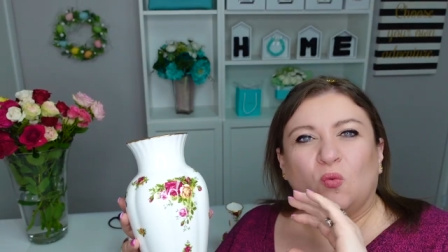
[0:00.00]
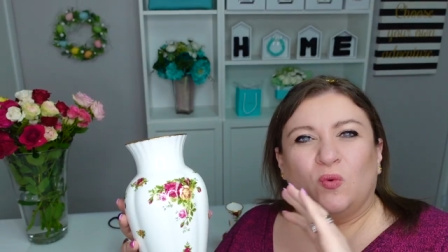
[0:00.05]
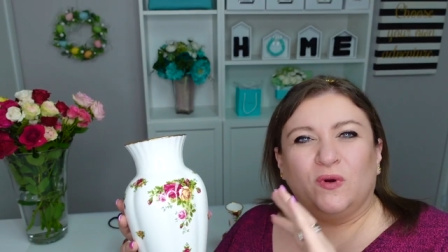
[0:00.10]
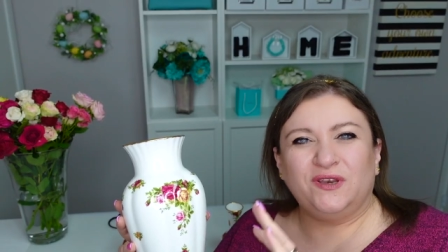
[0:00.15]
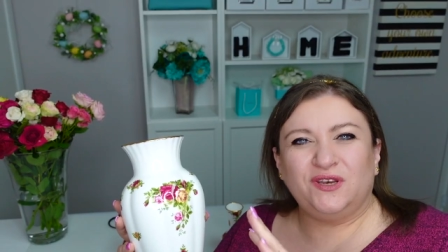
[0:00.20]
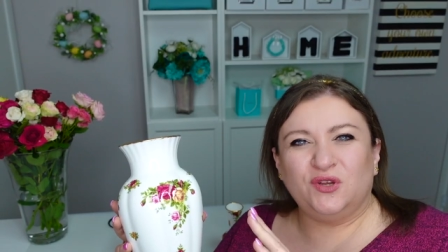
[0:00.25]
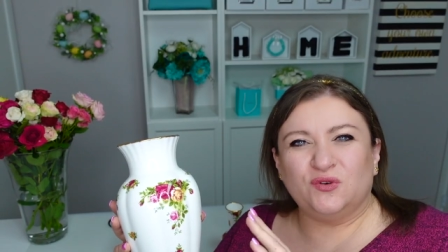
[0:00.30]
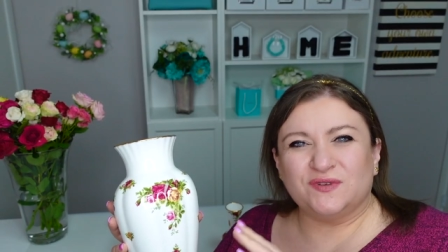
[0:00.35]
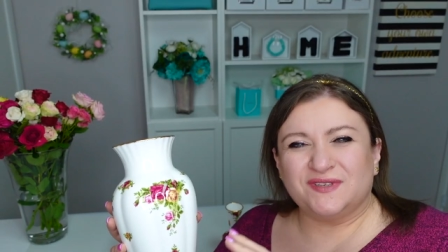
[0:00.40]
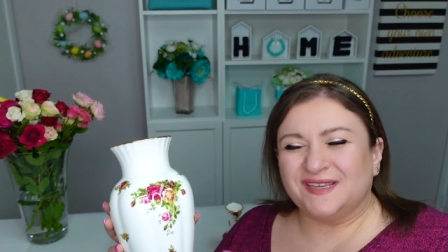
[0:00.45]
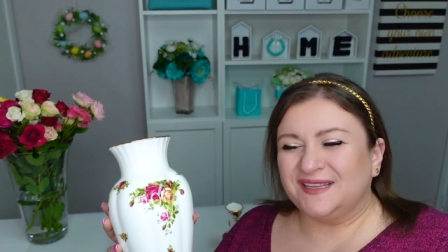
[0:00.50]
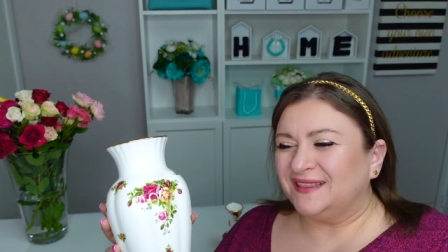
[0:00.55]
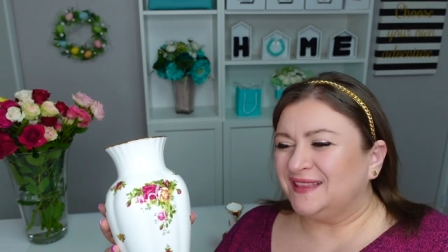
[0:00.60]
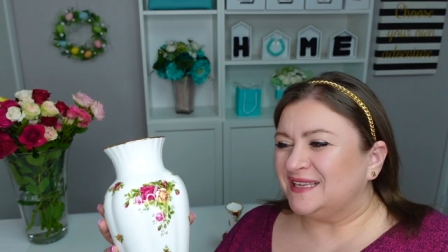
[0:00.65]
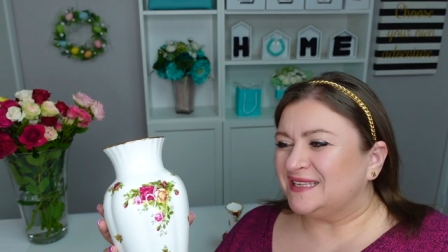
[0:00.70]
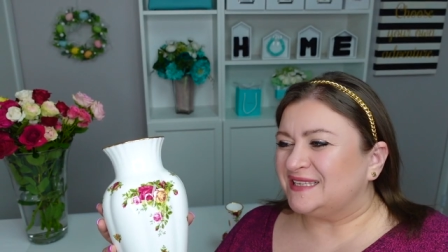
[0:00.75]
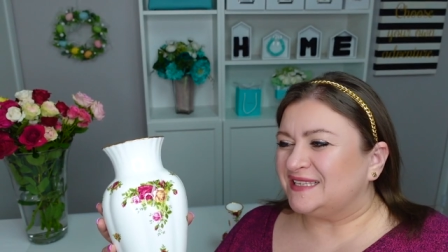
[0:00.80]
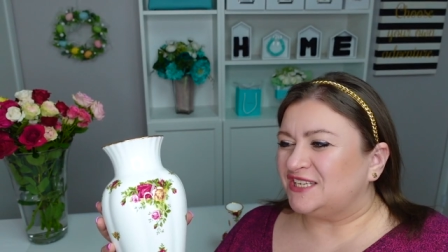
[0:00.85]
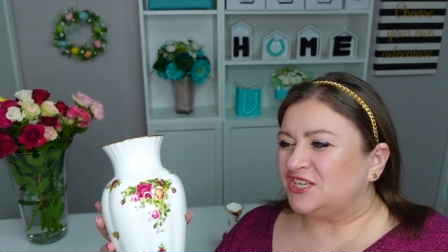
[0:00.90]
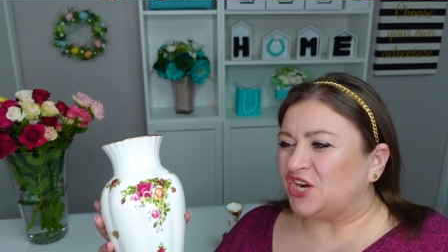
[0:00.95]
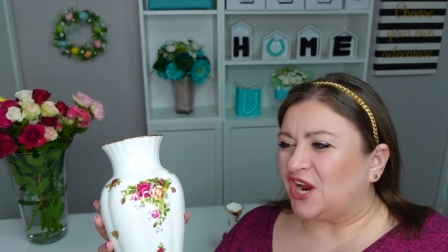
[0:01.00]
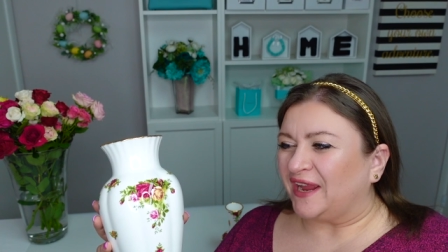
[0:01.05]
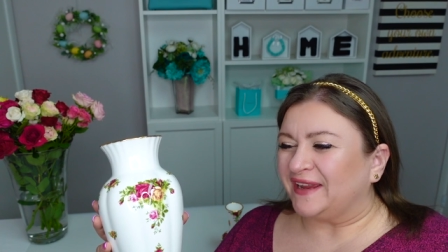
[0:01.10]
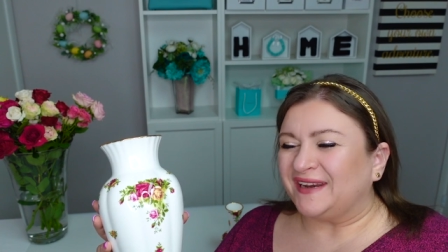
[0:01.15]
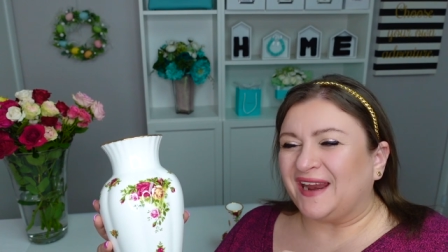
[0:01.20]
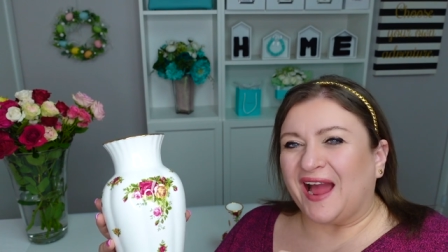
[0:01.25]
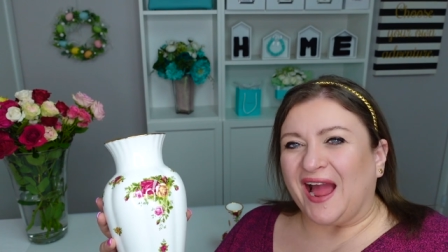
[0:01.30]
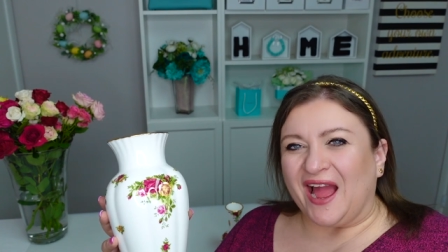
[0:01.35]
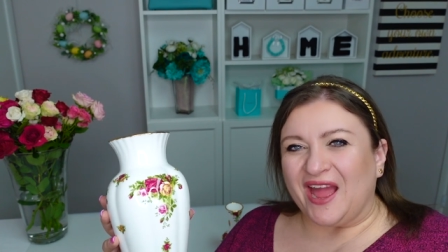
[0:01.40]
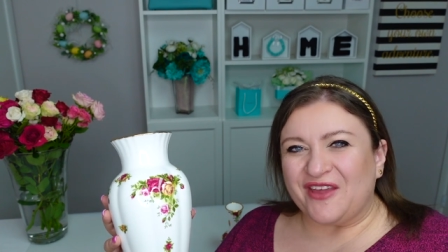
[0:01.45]
when using this
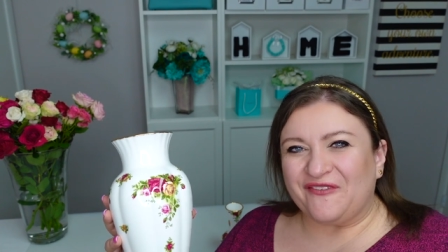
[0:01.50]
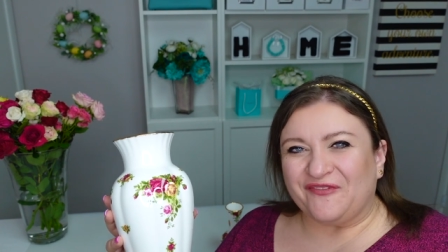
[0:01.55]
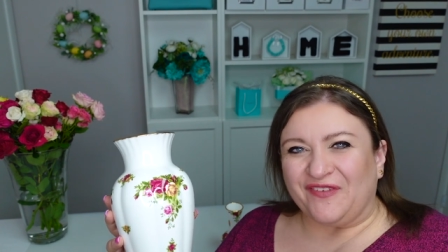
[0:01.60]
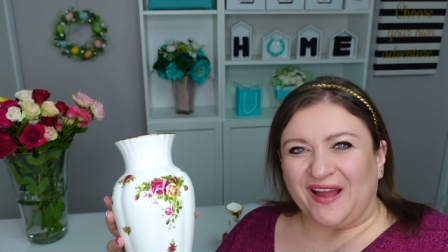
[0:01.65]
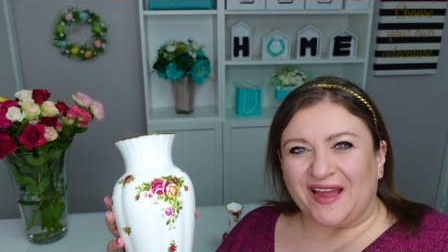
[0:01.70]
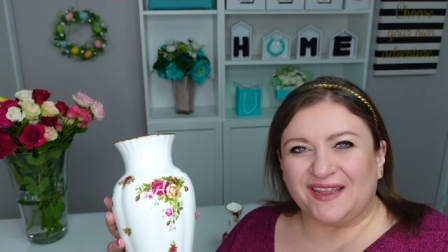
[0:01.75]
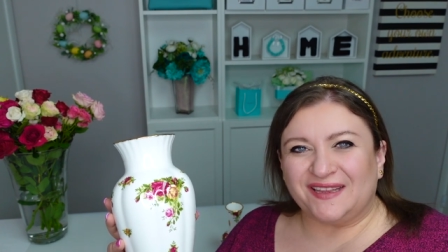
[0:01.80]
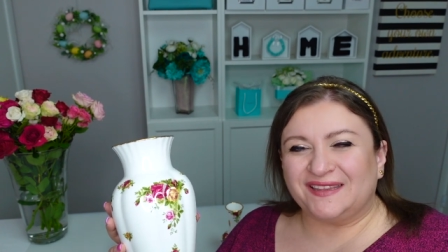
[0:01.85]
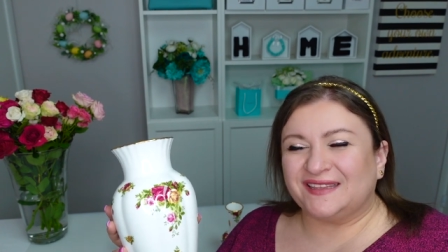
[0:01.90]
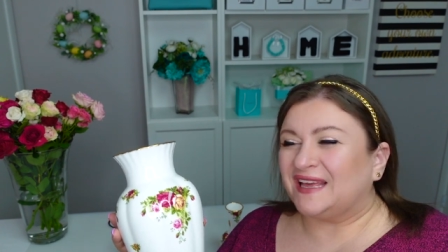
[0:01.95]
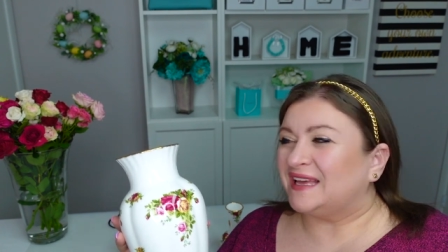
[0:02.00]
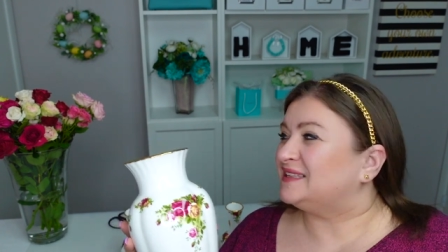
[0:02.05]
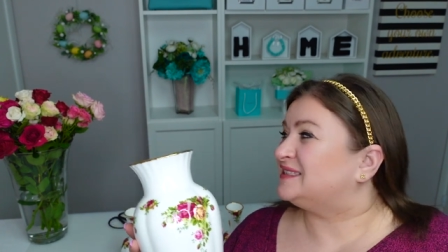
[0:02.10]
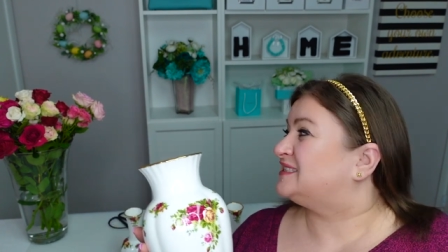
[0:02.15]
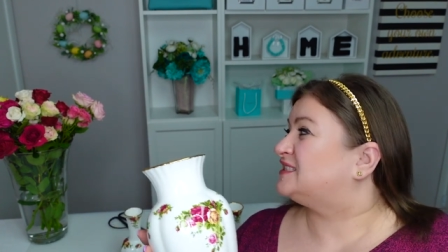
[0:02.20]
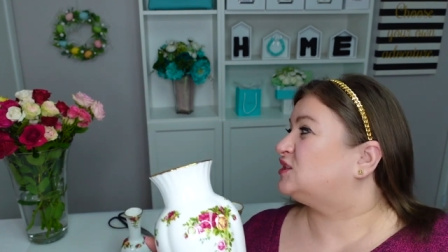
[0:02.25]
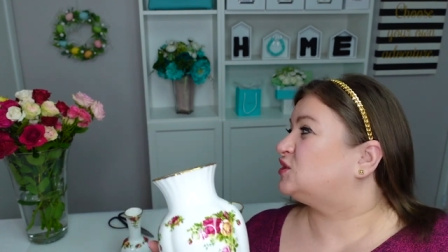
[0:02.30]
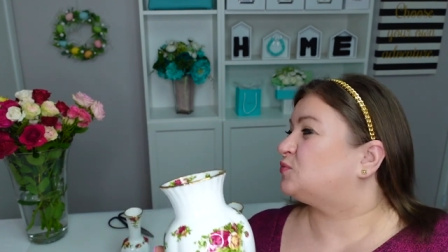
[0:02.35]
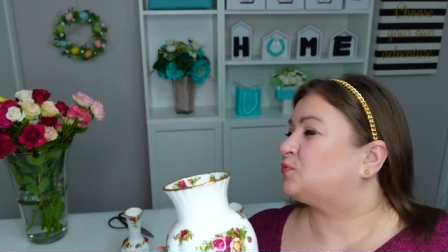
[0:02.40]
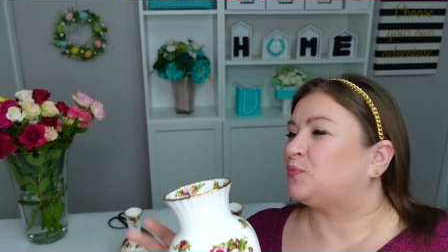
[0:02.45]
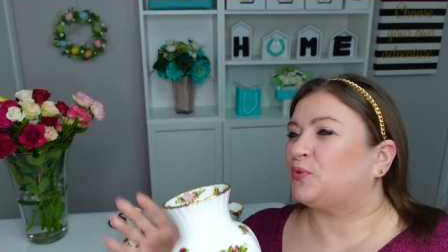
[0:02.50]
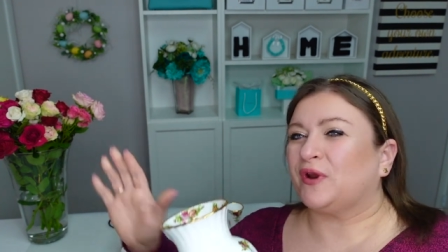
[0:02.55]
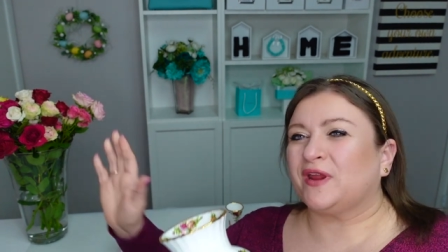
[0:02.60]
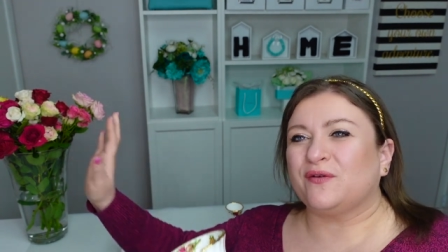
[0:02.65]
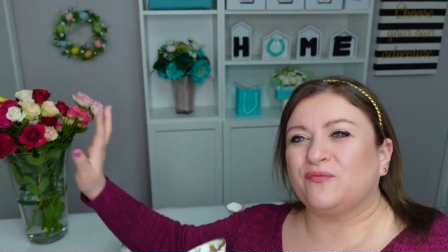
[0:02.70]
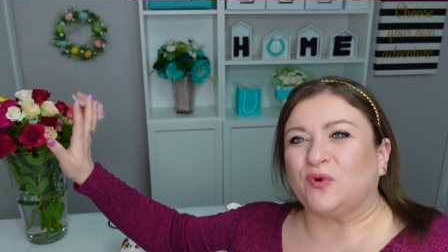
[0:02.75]
china, I find that spray